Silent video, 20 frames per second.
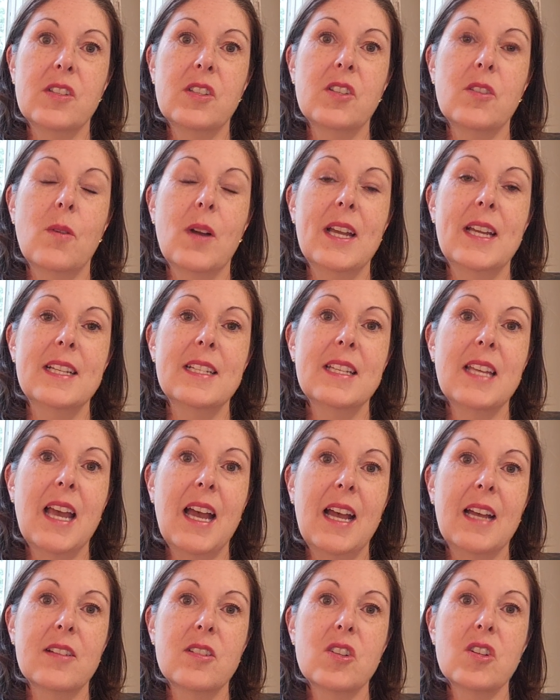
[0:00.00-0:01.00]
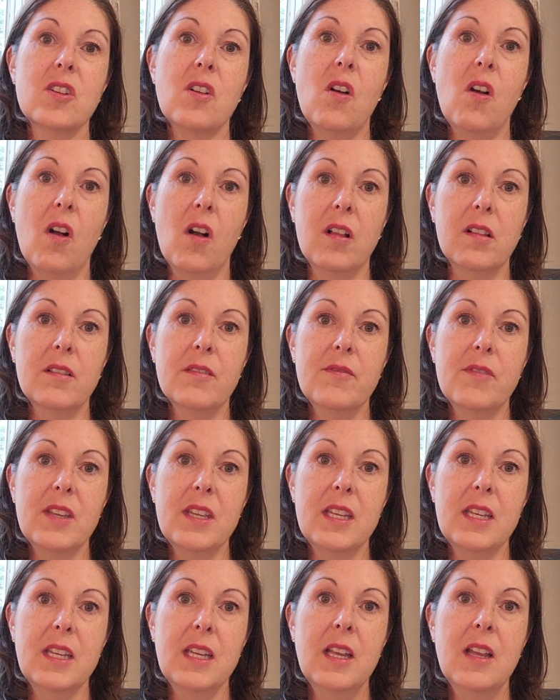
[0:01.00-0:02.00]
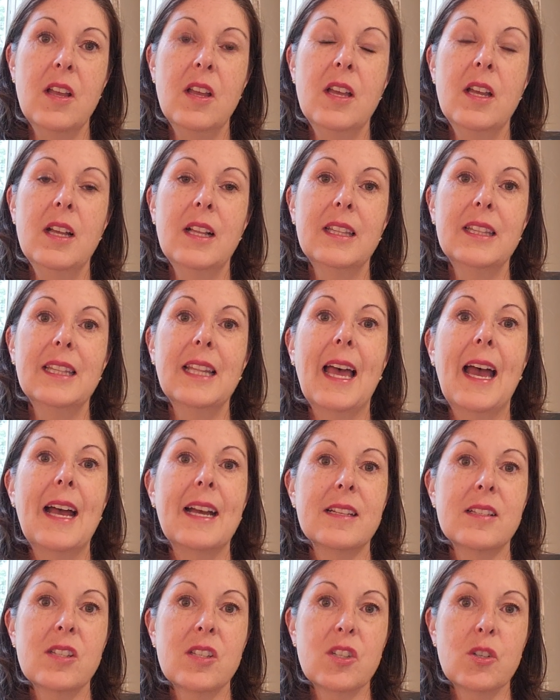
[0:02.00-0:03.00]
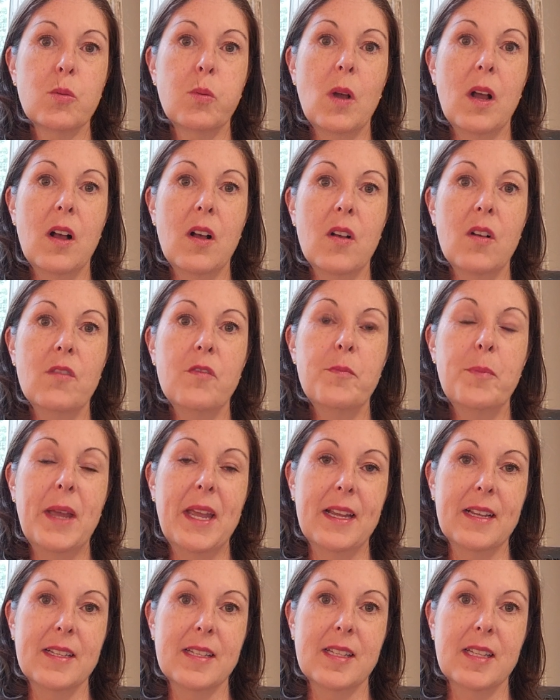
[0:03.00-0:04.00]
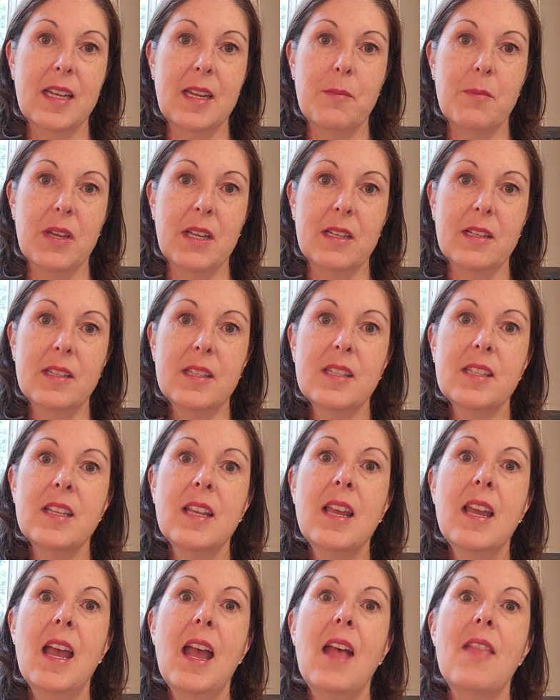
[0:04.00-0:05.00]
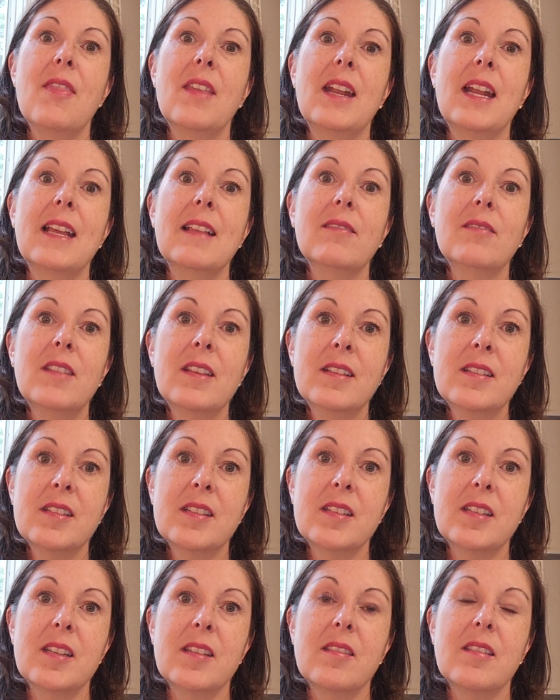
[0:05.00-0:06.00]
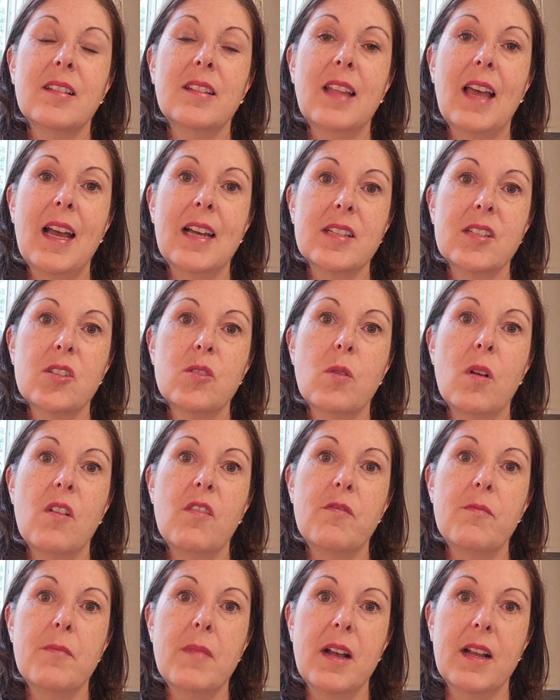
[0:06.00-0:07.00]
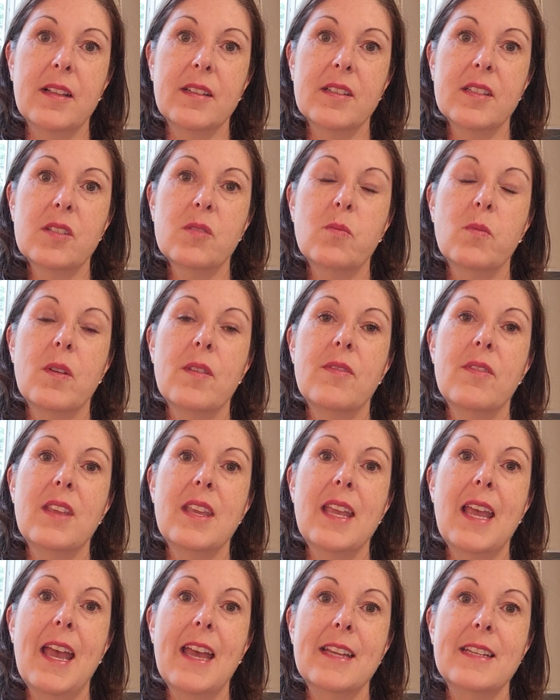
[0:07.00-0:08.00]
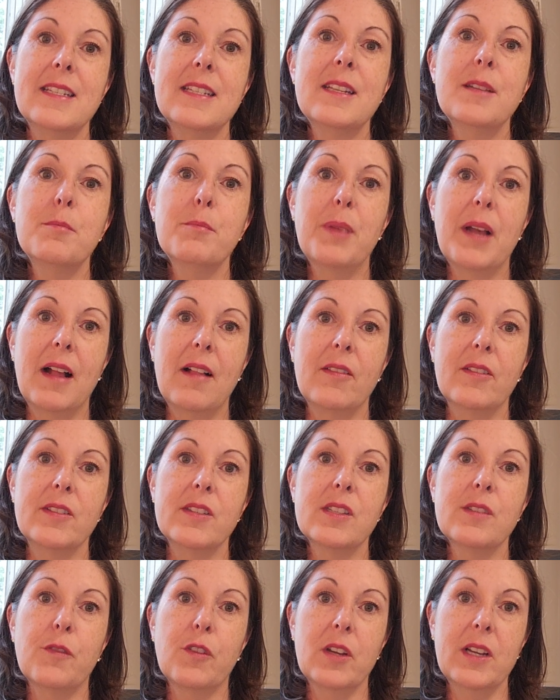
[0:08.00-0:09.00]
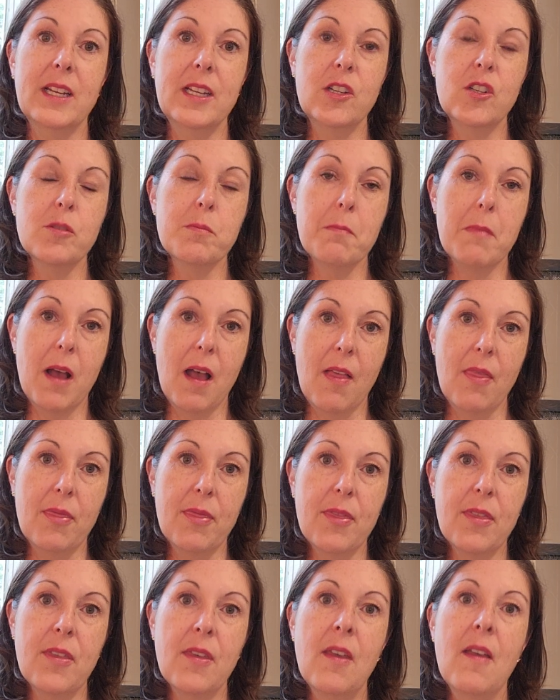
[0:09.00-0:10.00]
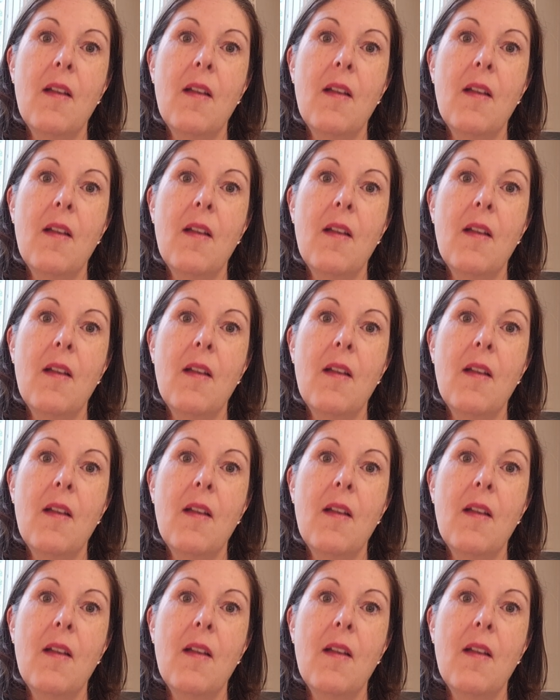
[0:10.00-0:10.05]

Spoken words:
So I attached all of the last 12 bank statements, and then I listed the last 12 months with the ending balance for each month,